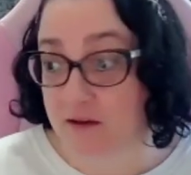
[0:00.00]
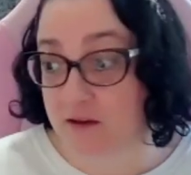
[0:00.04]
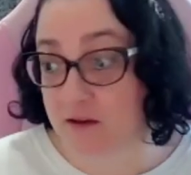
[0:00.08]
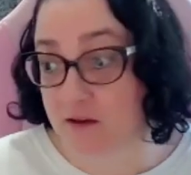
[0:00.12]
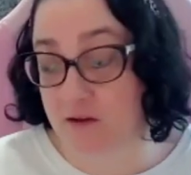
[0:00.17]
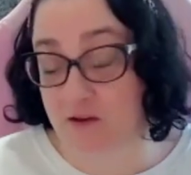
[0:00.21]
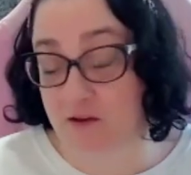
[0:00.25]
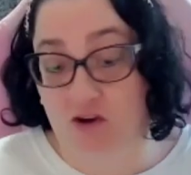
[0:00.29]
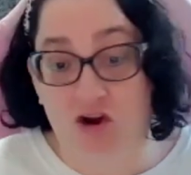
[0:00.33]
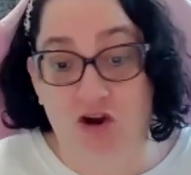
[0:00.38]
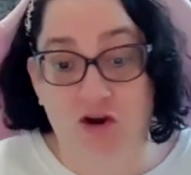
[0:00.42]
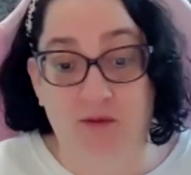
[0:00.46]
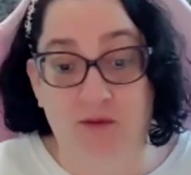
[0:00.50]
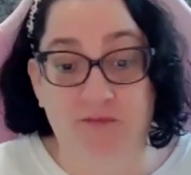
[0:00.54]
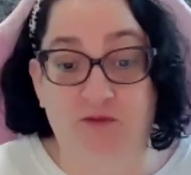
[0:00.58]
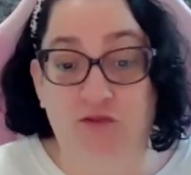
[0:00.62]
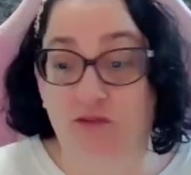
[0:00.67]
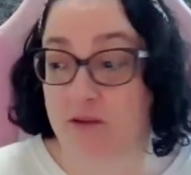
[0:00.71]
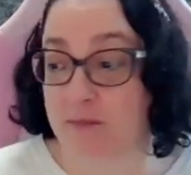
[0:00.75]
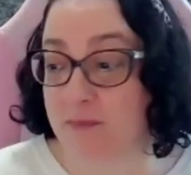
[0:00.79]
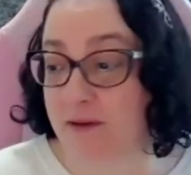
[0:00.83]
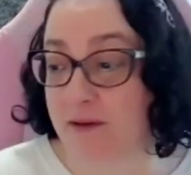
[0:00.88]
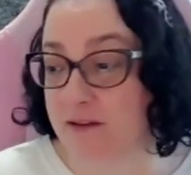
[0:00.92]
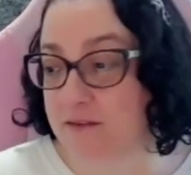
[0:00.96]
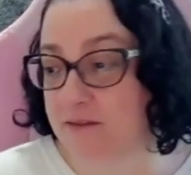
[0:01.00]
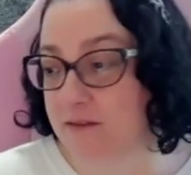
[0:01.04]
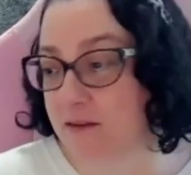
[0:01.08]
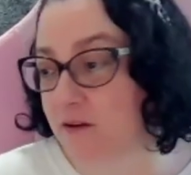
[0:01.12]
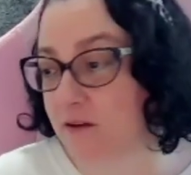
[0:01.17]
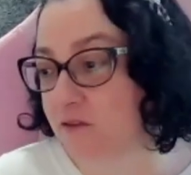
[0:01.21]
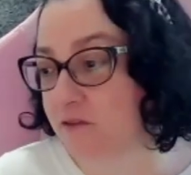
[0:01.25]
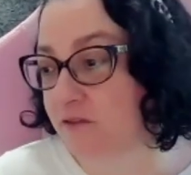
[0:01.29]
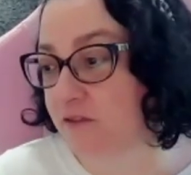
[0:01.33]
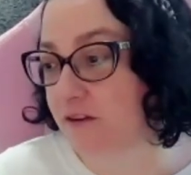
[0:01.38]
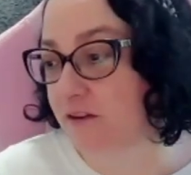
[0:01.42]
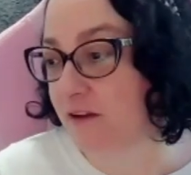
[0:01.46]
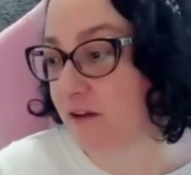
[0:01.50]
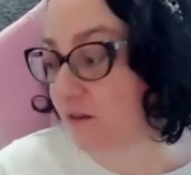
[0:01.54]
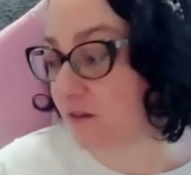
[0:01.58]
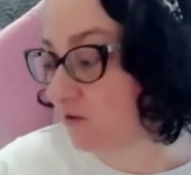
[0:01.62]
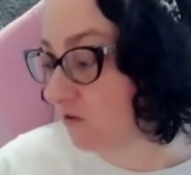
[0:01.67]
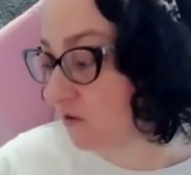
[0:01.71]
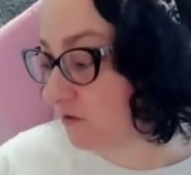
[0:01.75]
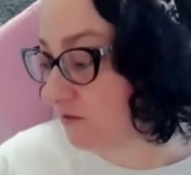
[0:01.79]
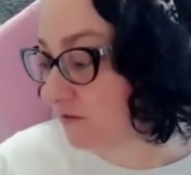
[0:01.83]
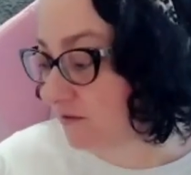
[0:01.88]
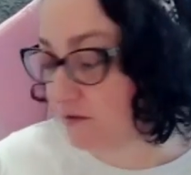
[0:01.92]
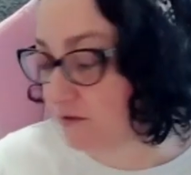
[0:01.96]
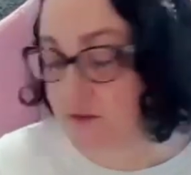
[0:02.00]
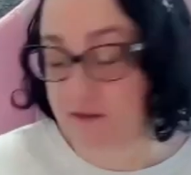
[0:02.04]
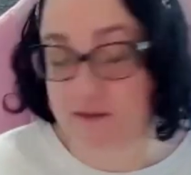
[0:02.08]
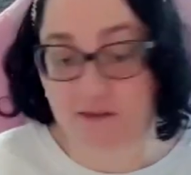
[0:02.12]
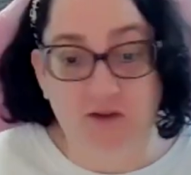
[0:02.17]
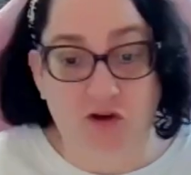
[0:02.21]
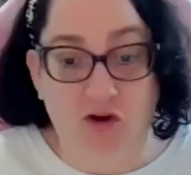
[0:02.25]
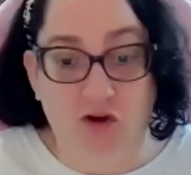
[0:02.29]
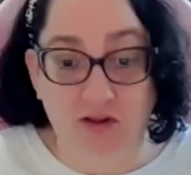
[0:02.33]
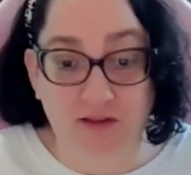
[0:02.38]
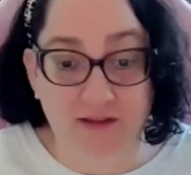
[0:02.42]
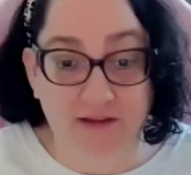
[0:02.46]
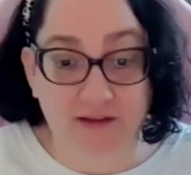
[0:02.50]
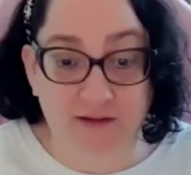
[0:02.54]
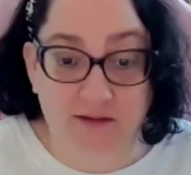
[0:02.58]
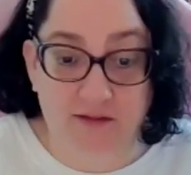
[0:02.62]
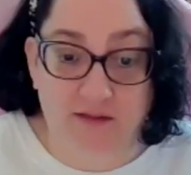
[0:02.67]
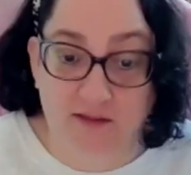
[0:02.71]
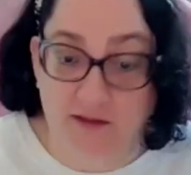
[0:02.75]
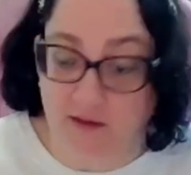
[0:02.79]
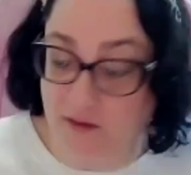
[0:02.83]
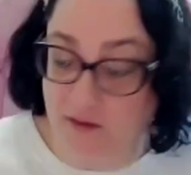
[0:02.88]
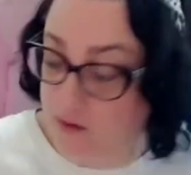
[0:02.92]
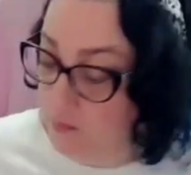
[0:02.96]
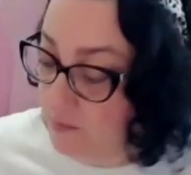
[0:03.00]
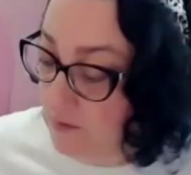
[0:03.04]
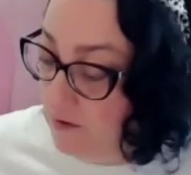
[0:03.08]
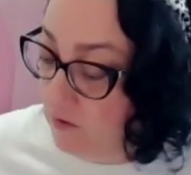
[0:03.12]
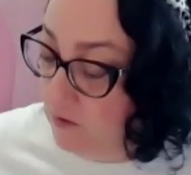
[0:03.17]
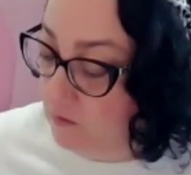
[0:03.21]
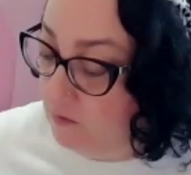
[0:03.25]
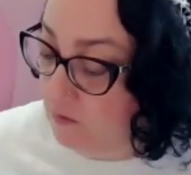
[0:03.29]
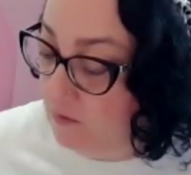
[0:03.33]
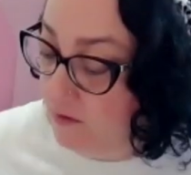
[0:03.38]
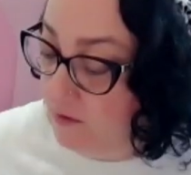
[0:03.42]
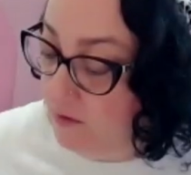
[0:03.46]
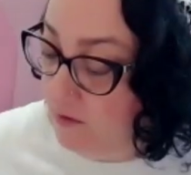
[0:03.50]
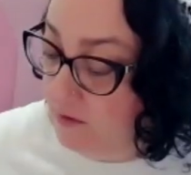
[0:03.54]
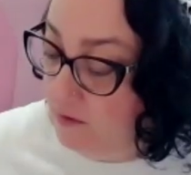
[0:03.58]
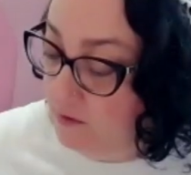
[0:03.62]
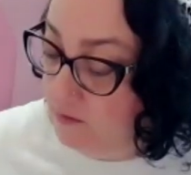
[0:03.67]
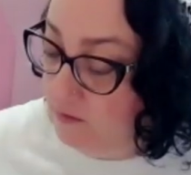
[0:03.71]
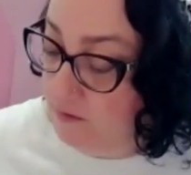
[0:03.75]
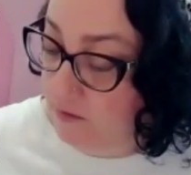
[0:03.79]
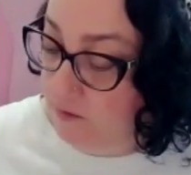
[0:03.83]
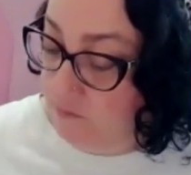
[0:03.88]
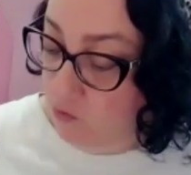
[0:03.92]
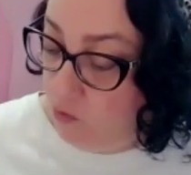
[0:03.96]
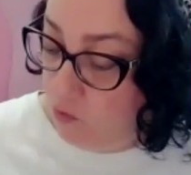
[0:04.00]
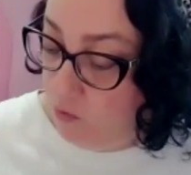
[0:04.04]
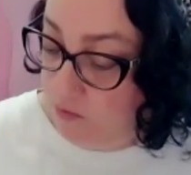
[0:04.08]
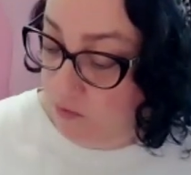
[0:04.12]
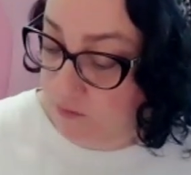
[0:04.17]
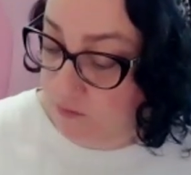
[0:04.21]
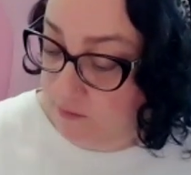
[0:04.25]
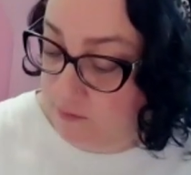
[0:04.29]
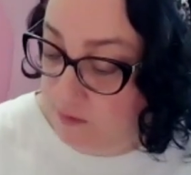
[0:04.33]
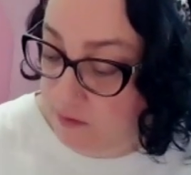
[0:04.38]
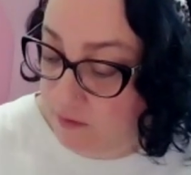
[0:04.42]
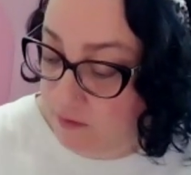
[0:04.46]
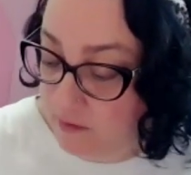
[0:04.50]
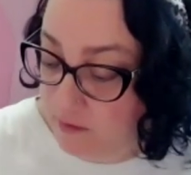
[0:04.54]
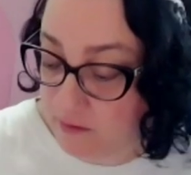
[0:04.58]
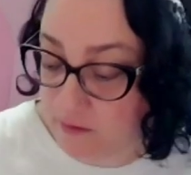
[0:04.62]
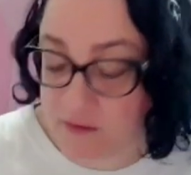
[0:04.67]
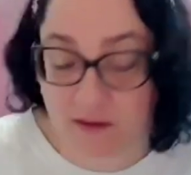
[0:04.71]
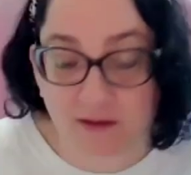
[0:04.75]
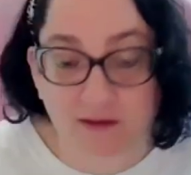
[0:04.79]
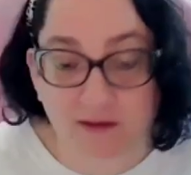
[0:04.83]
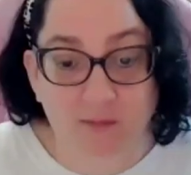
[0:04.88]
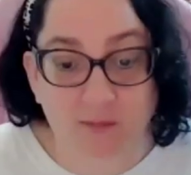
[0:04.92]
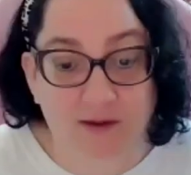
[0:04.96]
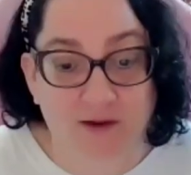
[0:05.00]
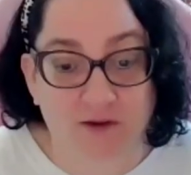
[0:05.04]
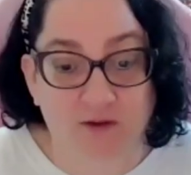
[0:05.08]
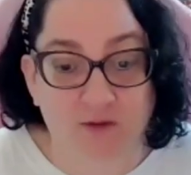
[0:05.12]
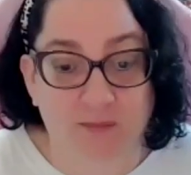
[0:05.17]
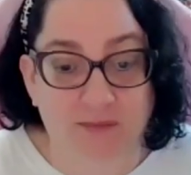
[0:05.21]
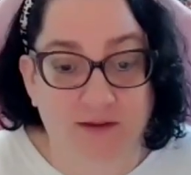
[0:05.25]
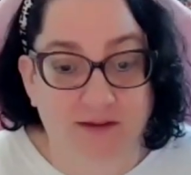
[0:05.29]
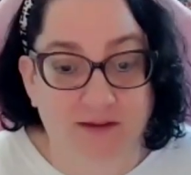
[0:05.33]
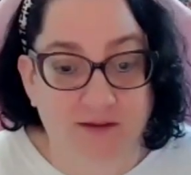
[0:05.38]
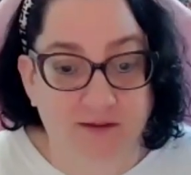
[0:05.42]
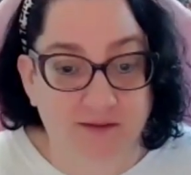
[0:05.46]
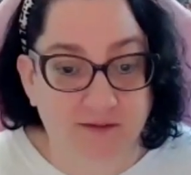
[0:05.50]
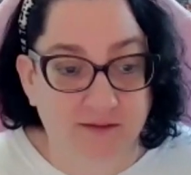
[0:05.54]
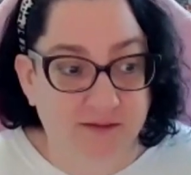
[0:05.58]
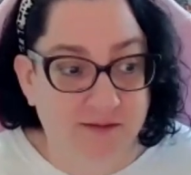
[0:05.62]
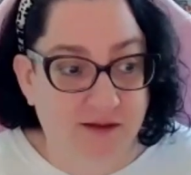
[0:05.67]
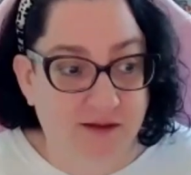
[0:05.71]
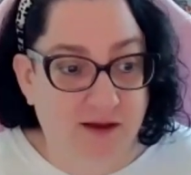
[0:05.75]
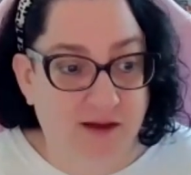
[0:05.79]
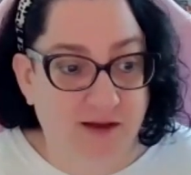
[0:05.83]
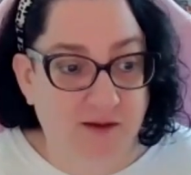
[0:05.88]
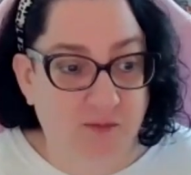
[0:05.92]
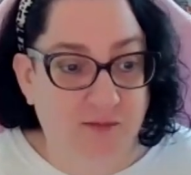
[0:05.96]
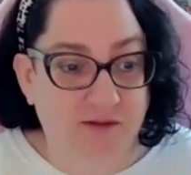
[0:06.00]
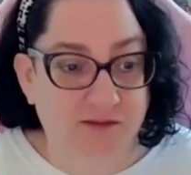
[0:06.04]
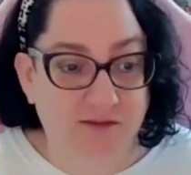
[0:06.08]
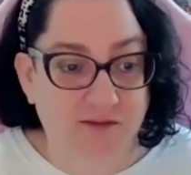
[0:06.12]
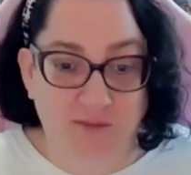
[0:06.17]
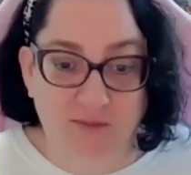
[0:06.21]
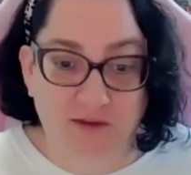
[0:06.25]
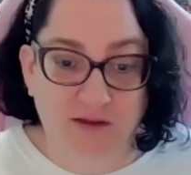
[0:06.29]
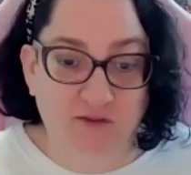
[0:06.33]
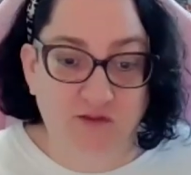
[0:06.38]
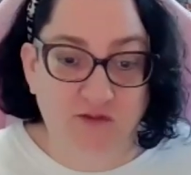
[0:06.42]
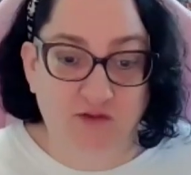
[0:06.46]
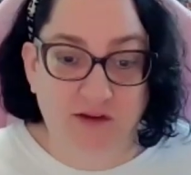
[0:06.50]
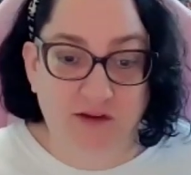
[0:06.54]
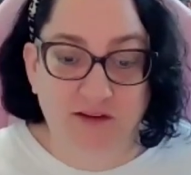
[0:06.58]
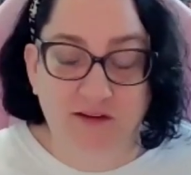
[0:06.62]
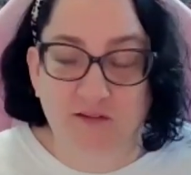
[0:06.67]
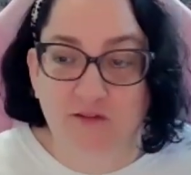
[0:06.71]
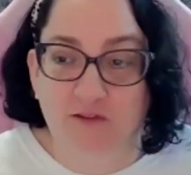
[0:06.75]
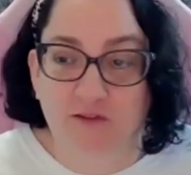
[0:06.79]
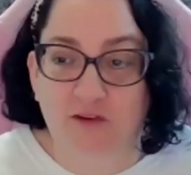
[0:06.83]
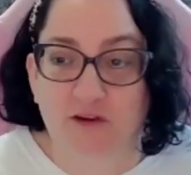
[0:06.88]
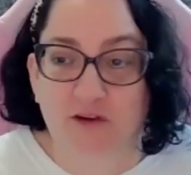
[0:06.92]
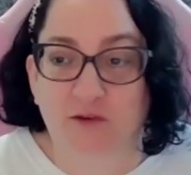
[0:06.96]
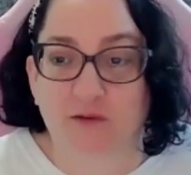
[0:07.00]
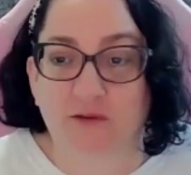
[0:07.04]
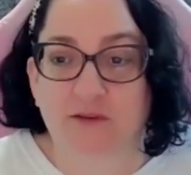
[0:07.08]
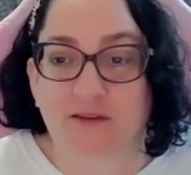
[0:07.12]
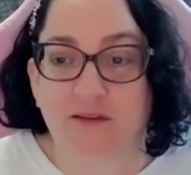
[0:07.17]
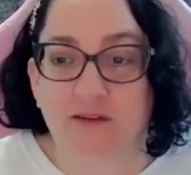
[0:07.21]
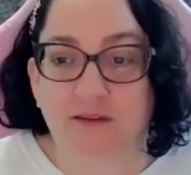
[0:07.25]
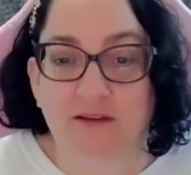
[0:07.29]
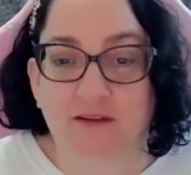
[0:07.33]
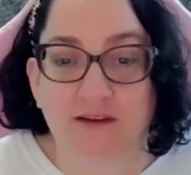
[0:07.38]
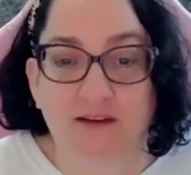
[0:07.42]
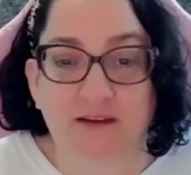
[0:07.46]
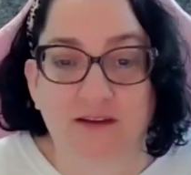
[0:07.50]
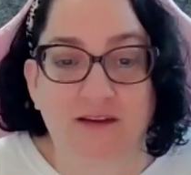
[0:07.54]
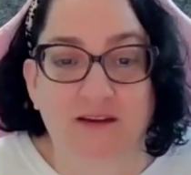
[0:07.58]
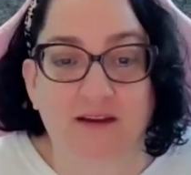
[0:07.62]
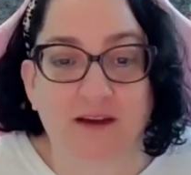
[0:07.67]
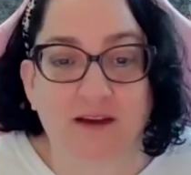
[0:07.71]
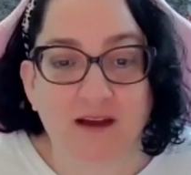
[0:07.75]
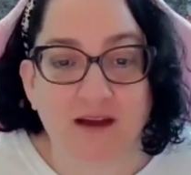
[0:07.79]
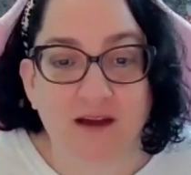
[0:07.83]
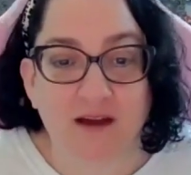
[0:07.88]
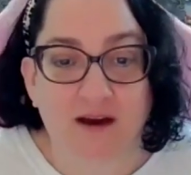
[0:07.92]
harmful to myself and others, and it's all I could think about. And of course, it's all I could think about because I wasn't being treated for OCD.